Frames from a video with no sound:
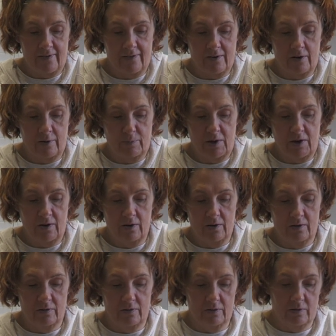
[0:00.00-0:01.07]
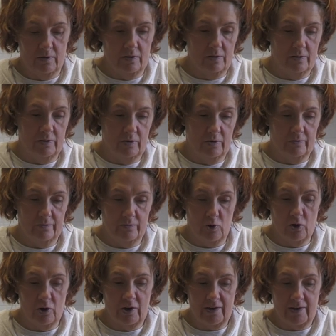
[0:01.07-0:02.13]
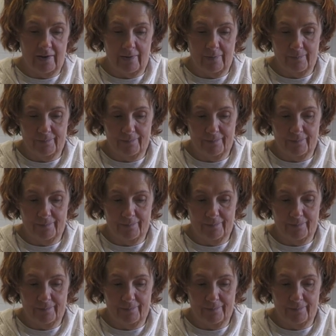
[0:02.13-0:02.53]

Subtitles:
It's going to be garlicky.